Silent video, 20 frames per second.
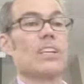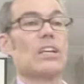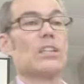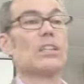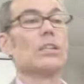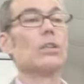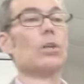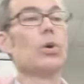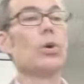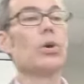
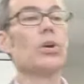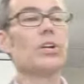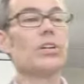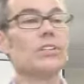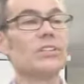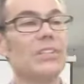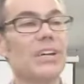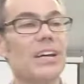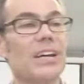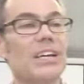The
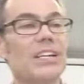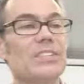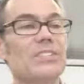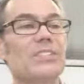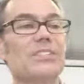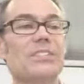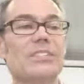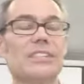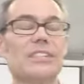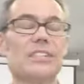Lord
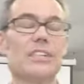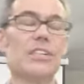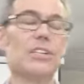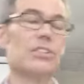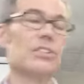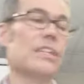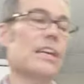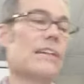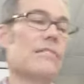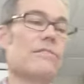does, and
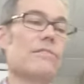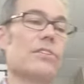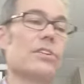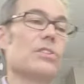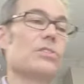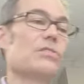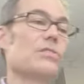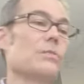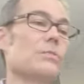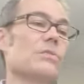here's that
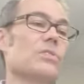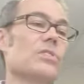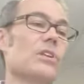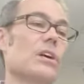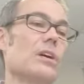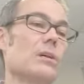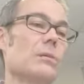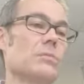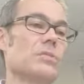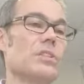verse from
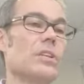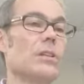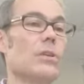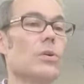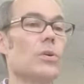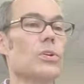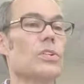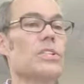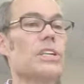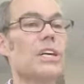Psalms, the
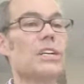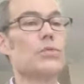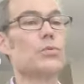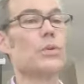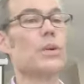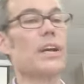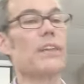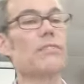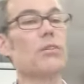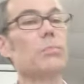Lord does
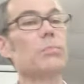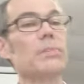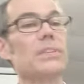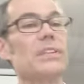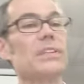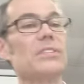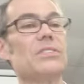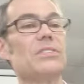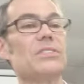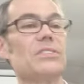whatever
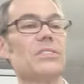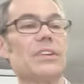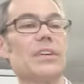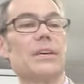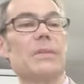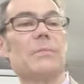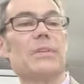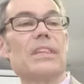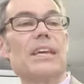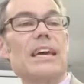pleases
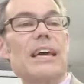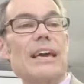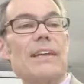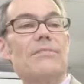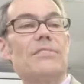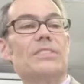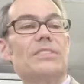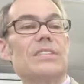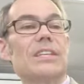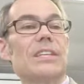him in the
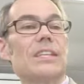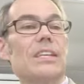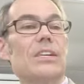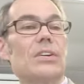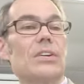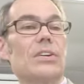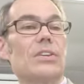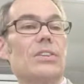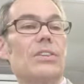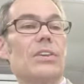heavens and the
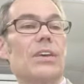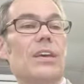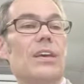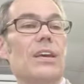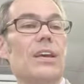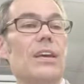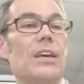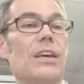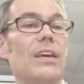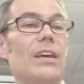earth
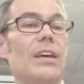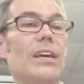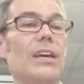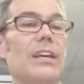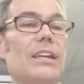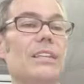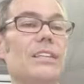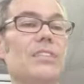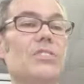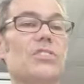and
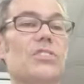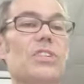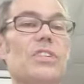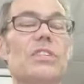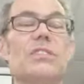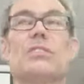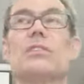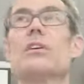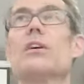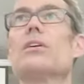in the
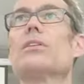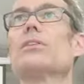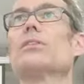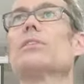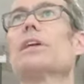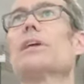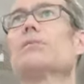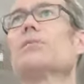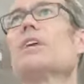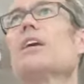seas and all their
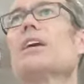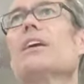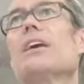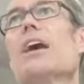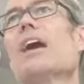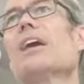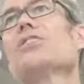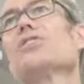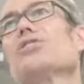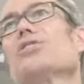depths.
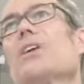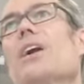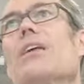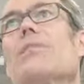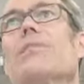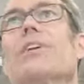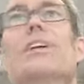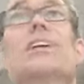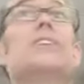God is sovereign.